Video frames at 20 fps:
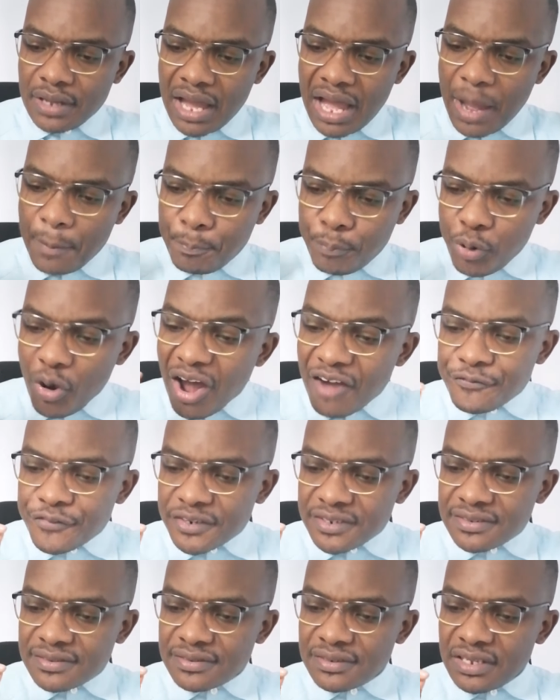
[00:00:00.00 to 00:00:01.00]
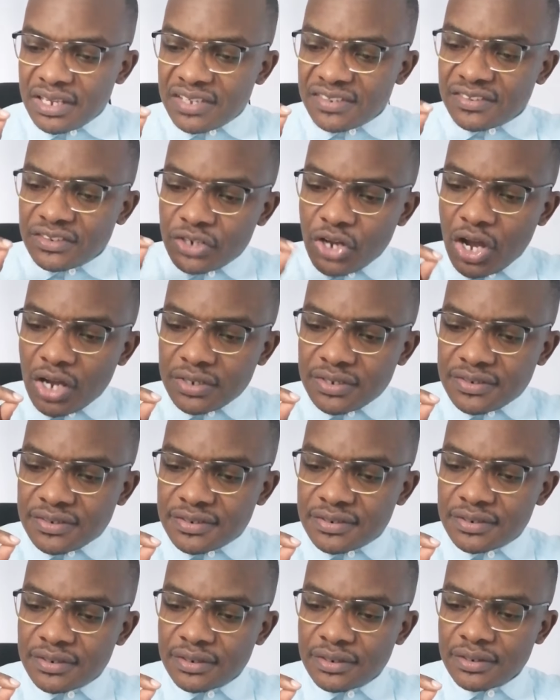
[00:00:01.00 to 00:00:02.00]
a prophet is not
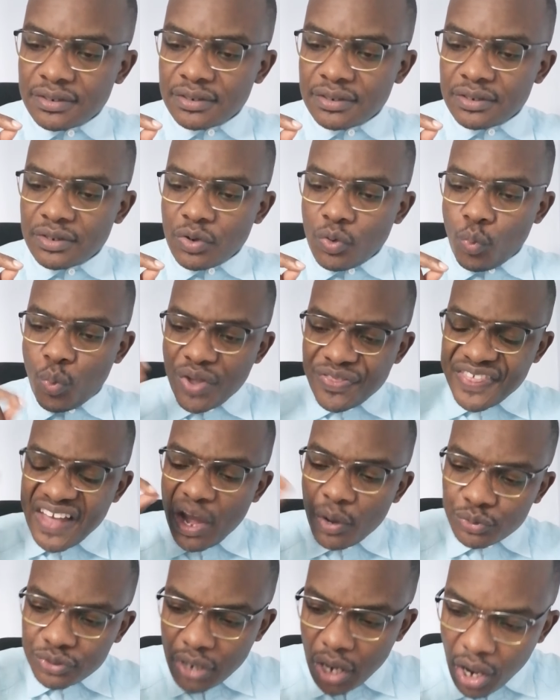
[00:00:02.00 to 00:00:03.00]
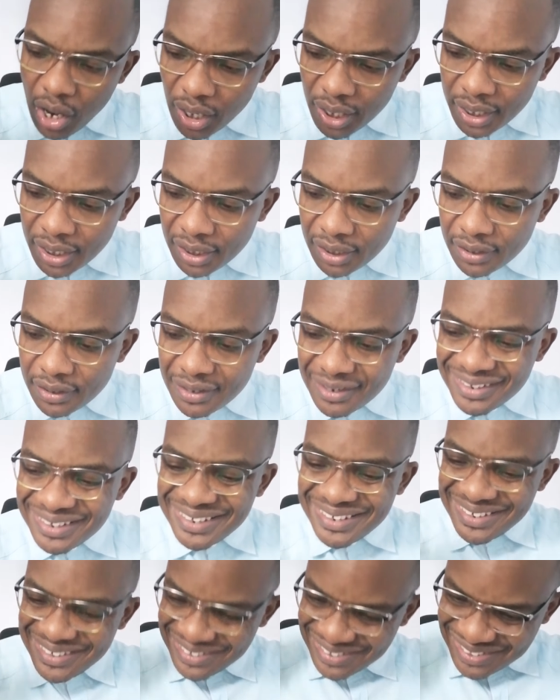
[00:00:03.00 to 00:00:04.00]
without
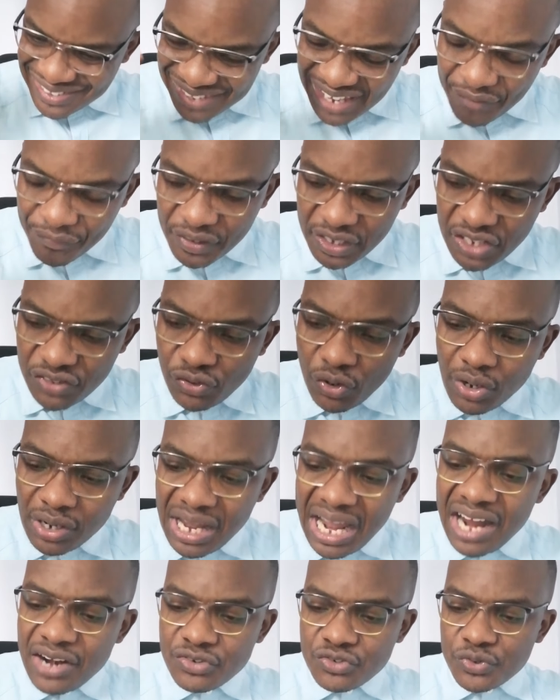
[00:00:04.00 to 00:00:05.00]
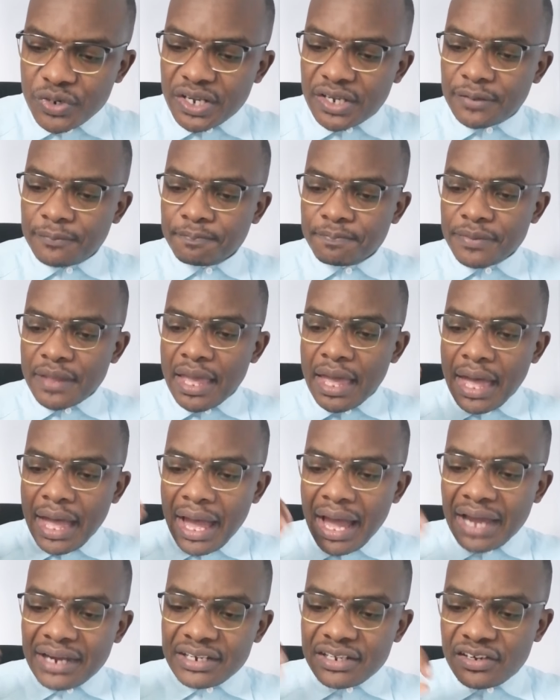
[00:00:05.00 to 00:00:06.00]
honor, save in his own country
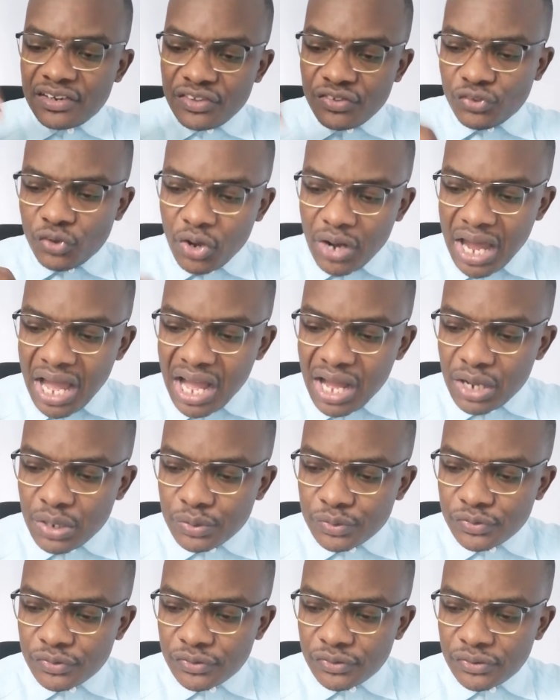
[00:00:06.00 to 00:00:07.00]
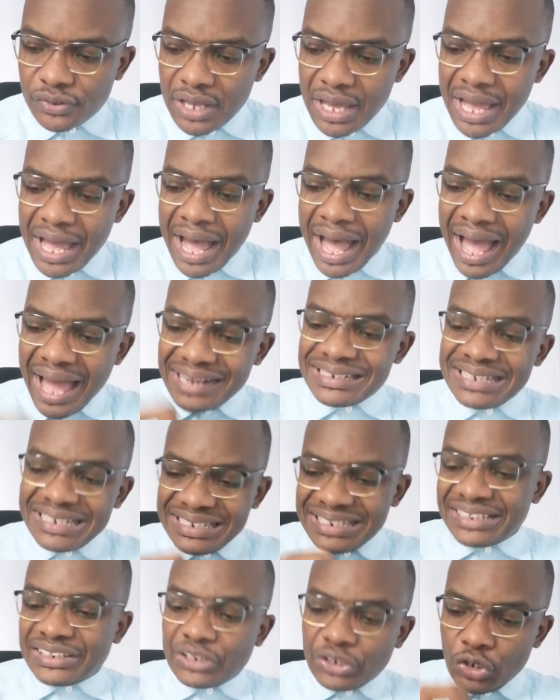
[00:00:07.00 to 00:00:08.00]
and in his own house. And he
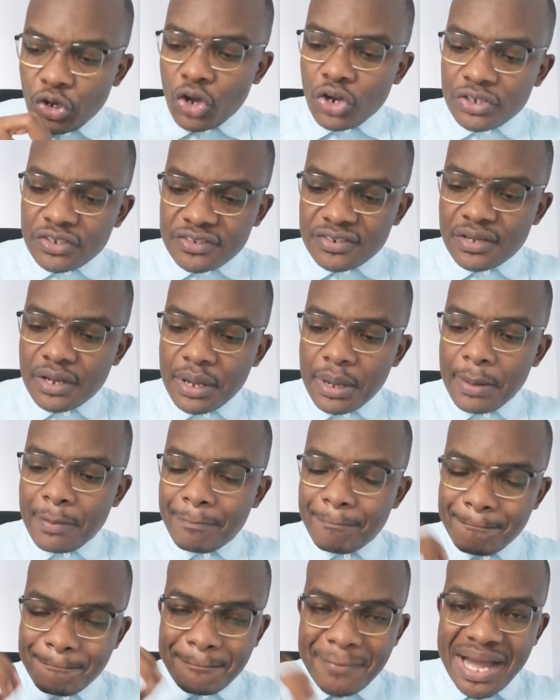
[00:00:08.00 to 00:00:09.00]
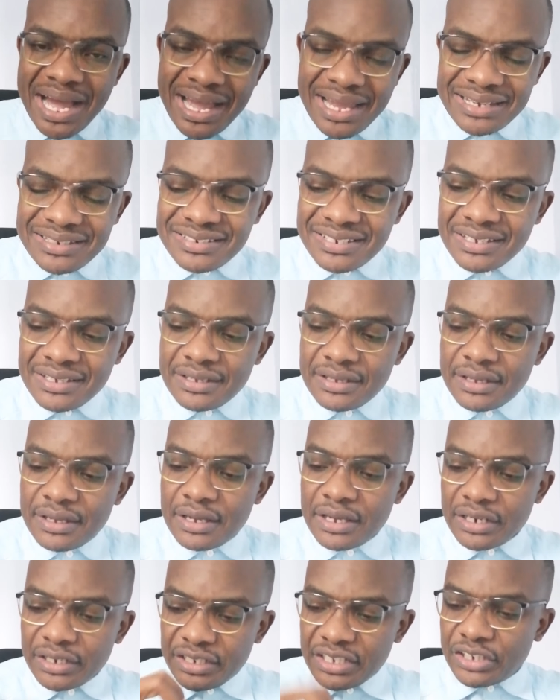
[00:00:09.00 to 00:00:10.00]
did not mighty,
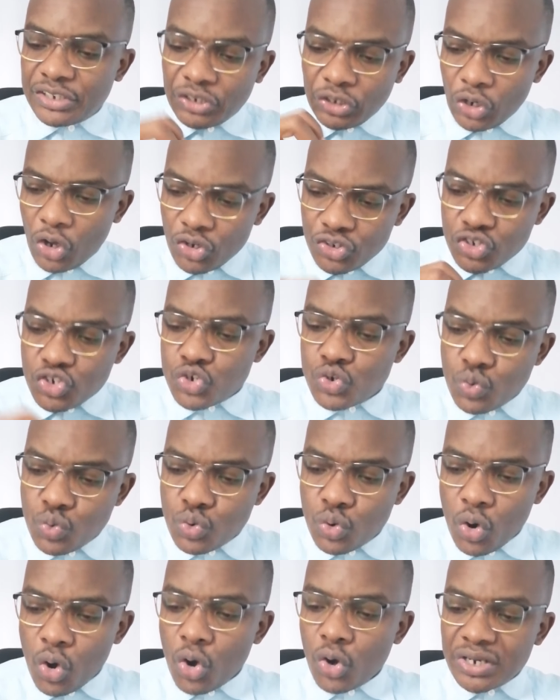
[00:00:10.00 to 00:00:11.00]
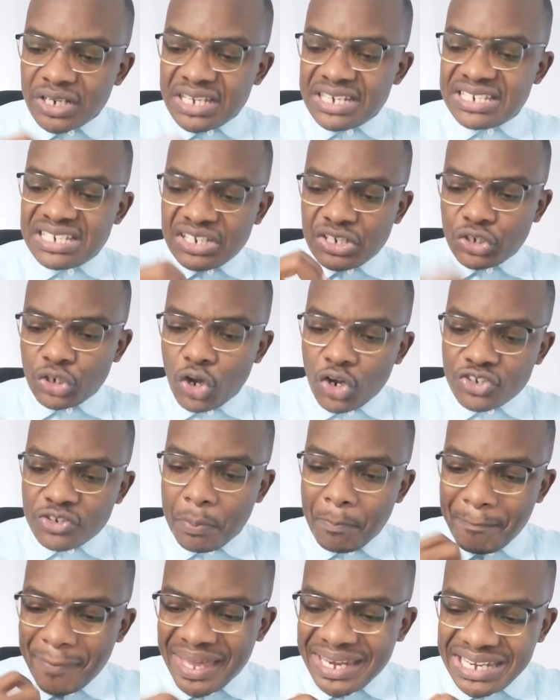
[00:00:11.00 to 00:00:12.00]
did not do, or he did not
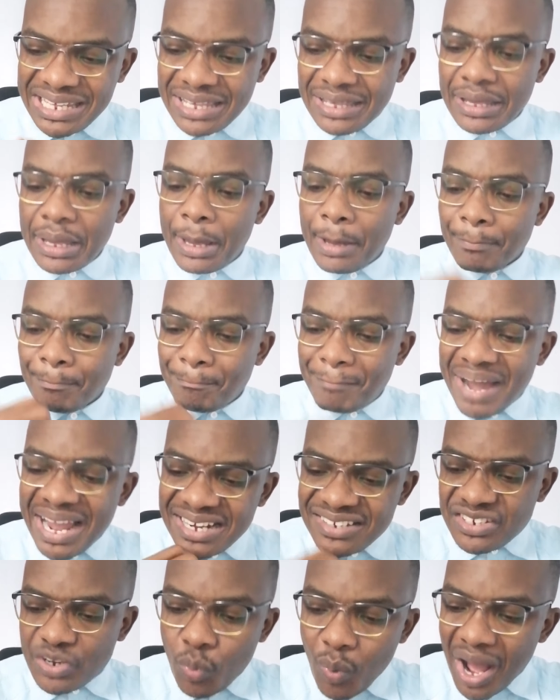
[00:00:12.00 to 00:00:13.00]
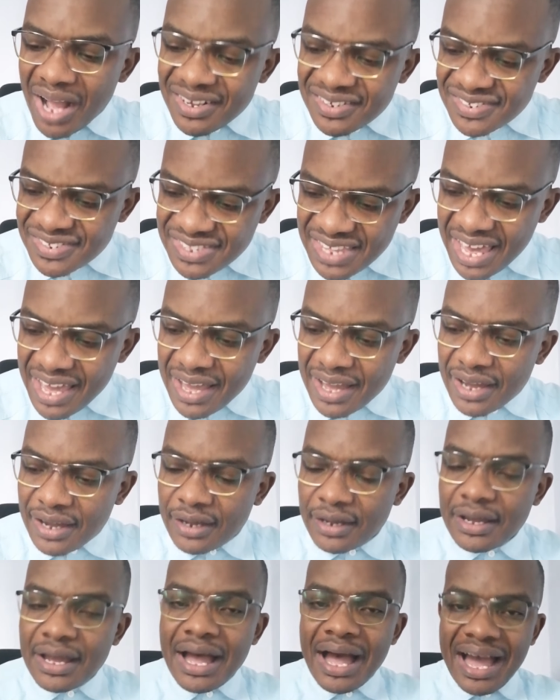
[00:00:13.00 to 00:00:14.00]
many mighty works there.
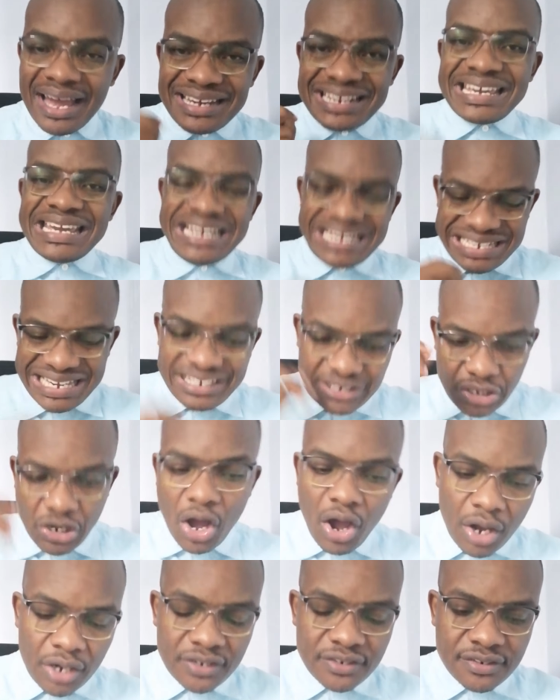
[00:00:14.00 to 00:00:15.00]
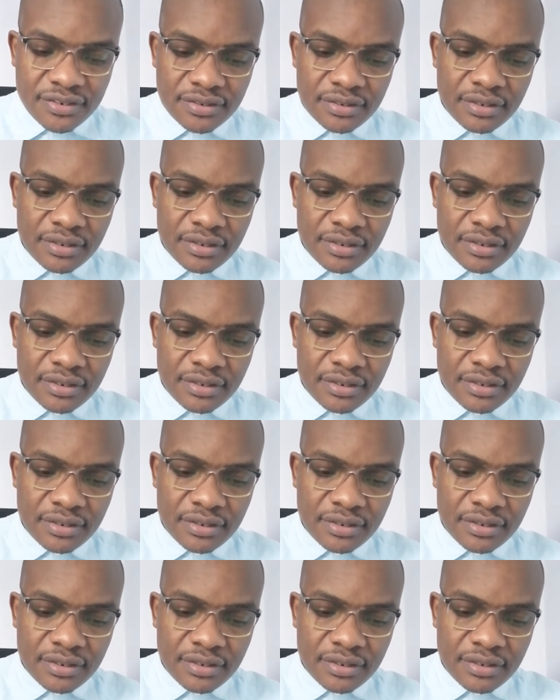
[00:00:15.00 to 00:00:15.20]
And he did not